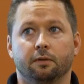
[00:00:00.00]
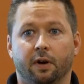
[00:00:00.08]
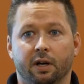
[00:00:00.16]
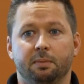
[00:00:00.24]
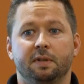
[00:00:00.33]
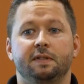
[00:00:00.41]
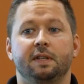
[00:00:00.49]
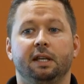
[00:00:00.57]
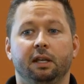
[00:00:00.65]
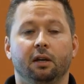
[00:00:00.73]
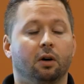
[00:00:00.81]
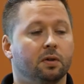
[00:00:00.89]
Vitamin
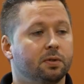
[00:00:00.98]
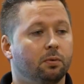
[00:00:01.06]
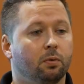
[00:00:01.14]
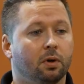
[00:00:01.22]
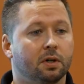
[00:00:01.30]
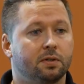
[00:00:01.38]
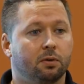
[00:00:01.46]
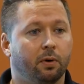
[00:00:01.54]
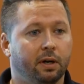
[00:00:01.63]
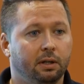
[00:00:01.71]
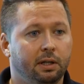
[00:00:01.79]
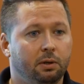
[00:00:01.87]
D also works
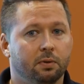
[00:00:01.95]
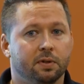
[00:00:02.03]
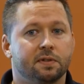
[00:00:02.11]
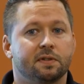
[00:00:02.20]
greatly with